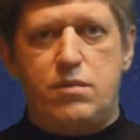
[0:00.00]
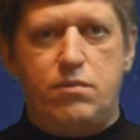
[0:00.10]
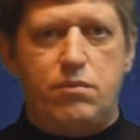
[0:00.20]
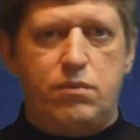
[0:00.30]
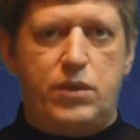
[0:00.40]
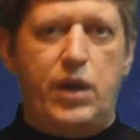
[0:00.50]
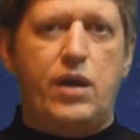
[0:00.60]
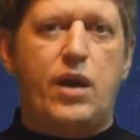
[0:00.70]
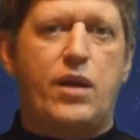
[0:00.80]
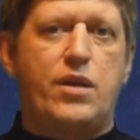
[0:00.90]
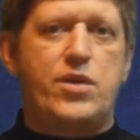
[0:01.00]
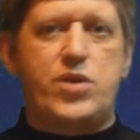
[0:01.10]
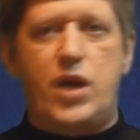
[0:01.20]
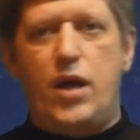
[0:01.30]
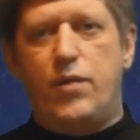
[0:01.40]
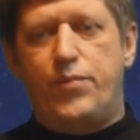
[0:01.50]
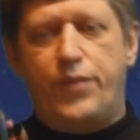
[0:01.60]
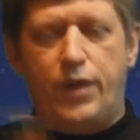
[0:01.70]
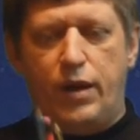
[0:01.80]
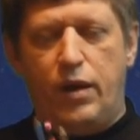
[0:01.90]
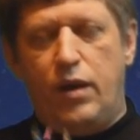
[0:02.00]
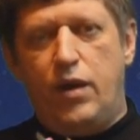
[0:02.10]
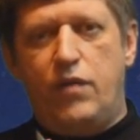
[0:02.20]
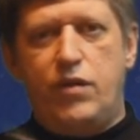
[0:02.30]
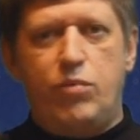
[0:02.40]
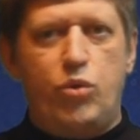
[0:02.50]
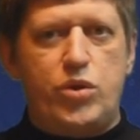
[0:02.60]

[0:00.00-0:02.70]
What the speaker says: it be possible not to admit that